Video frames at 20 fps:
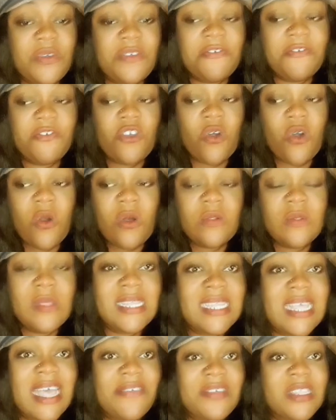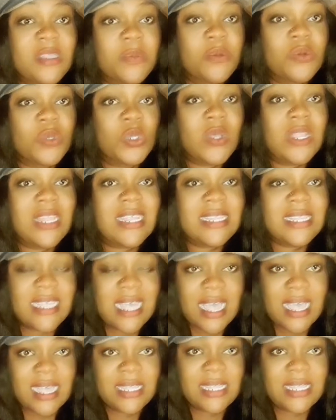you, if you're always having spiritual
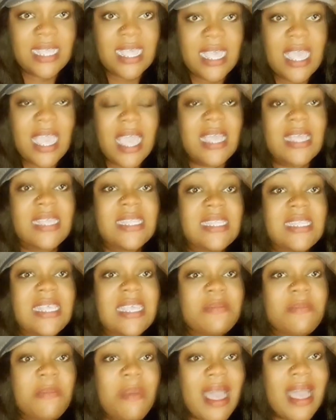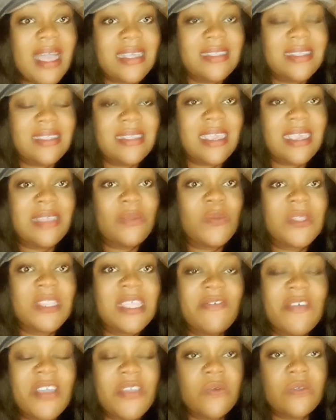attacks and setbacks in
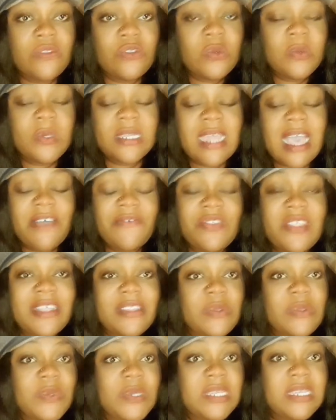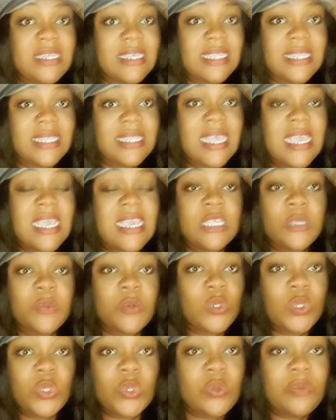whatever you're doing, after doing this
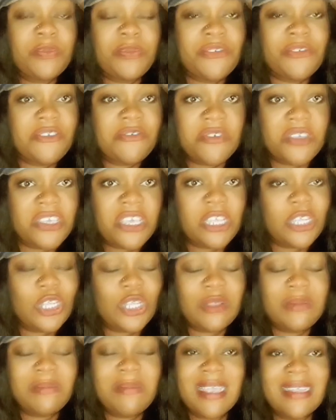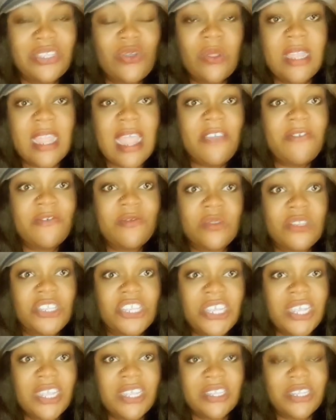spiritual purification, your life will
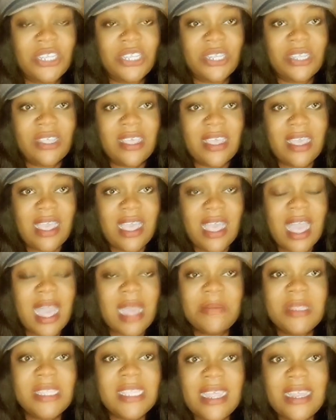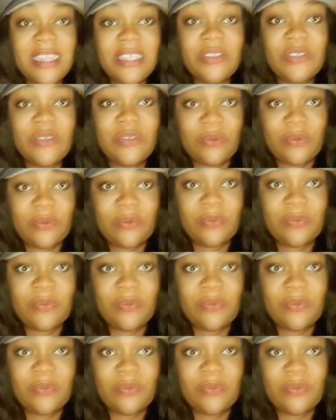change. I'm telling you.